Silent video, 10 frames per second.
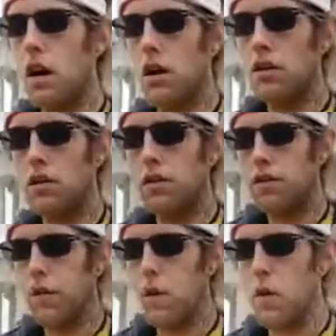Article
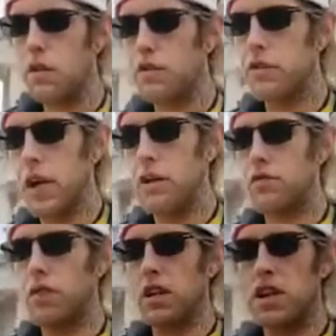4. States'
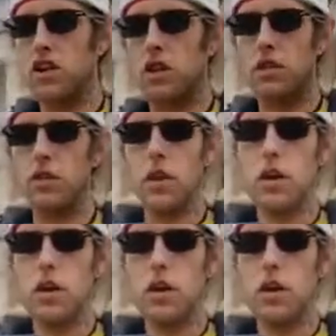Relations.